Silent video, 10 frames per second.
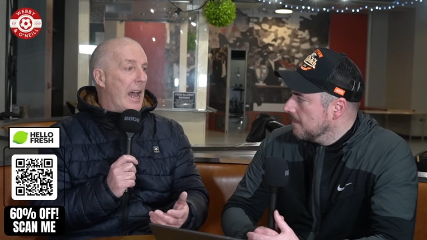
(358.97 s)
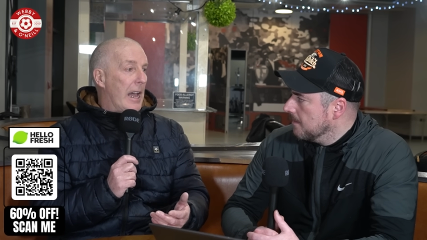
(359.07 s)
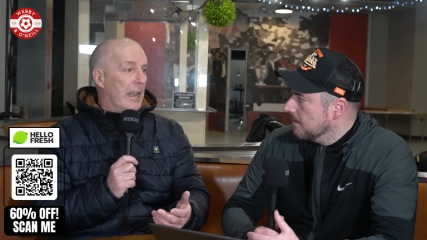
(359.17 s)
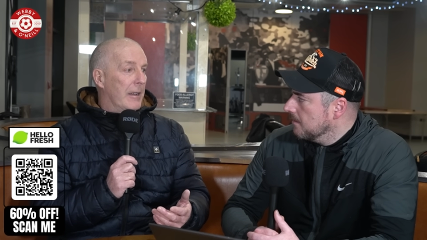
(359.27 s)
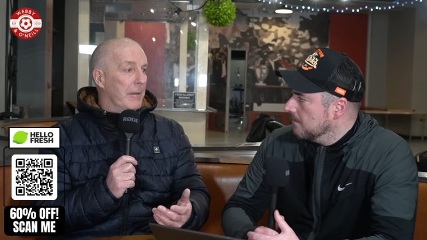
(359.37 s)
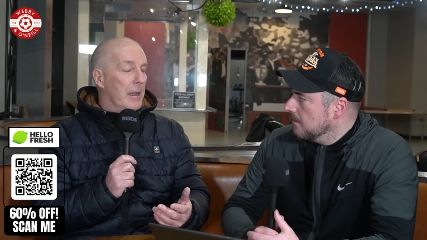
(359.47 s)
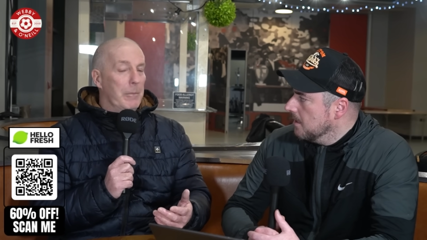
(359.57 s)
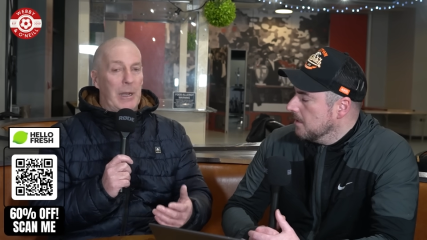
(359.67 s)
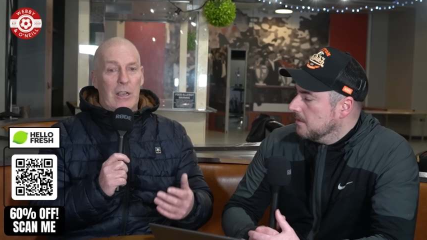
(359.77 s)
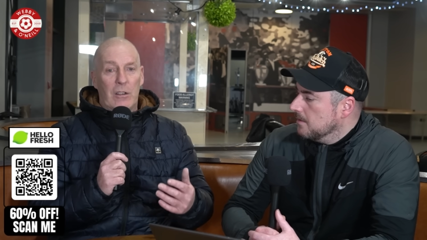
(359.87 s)
Speaker 1: Hag
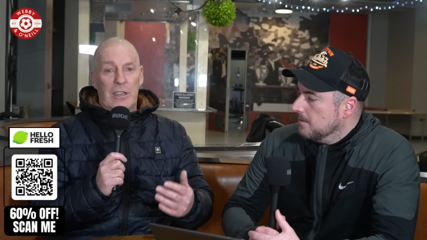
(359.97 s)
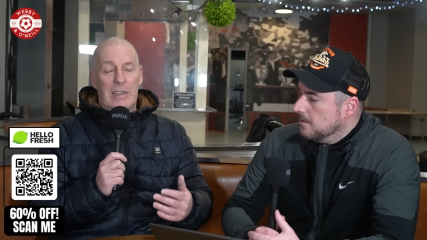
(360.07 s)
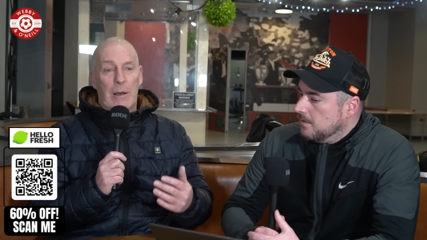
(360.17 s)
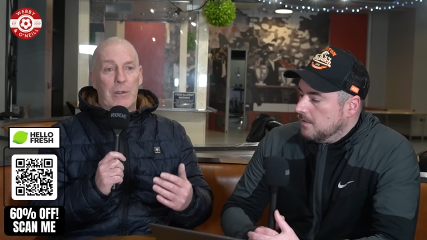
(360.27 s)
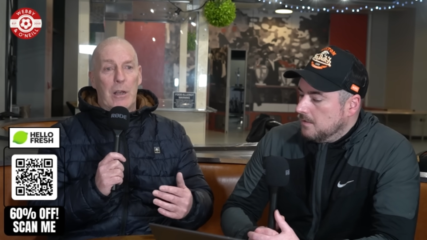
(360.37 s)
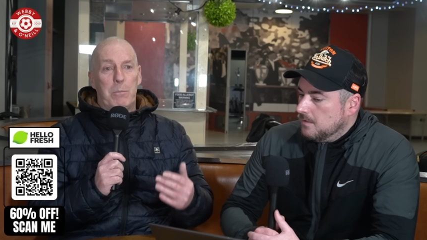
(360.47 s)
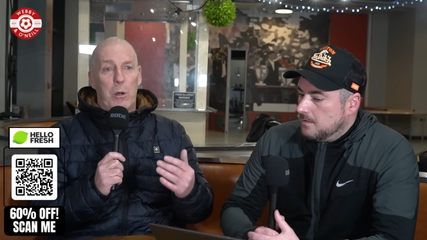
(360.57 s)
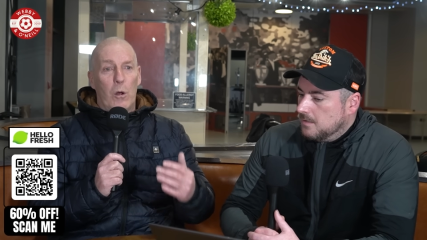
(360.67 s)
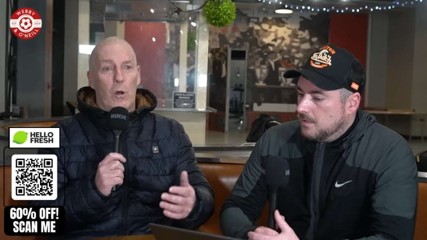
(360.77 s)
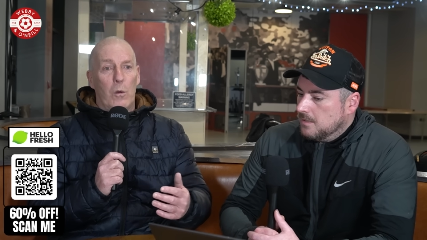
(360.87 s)
because he's having to
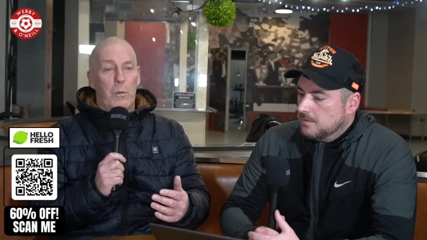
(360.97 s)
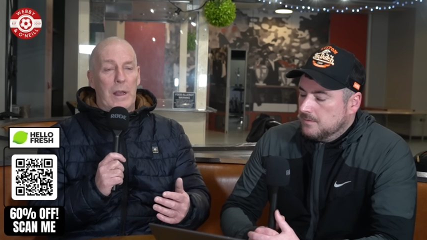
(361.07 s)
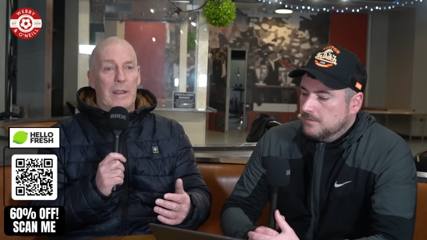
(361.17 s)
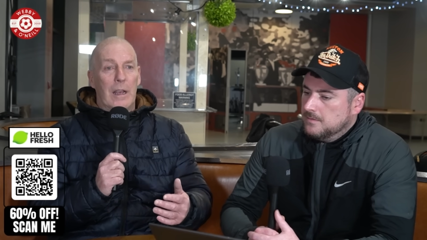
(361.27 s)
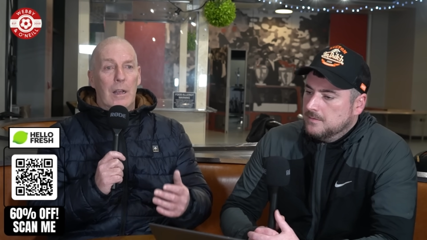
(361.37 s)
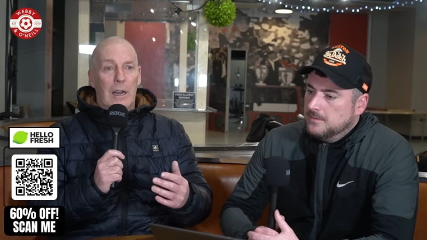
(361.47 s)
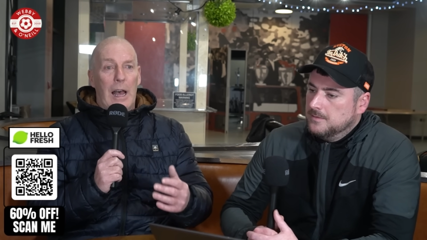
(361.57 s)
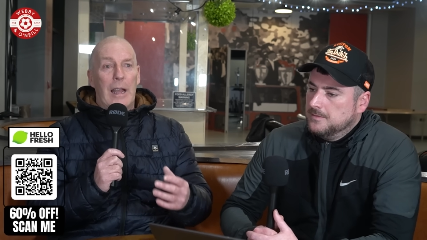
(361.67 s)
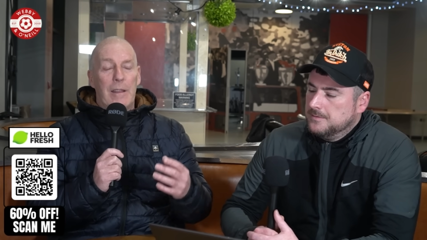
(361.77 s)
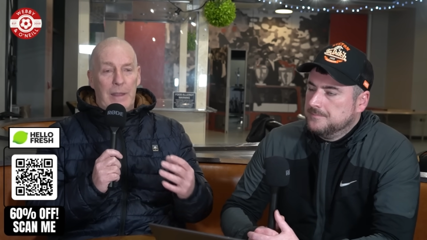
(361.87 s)
put up with
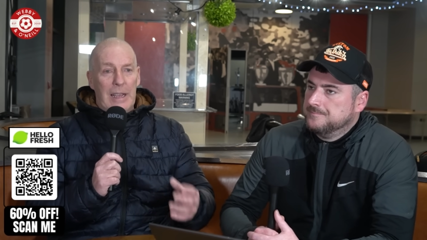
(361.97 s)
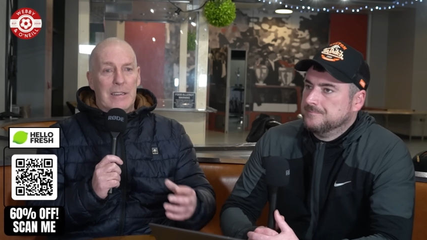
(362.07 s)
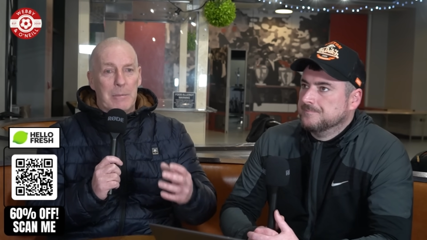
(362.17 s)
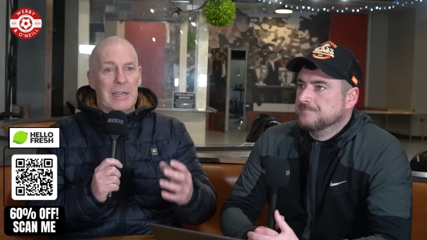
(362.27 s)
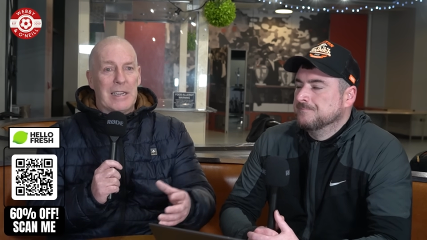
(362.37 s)
like these are my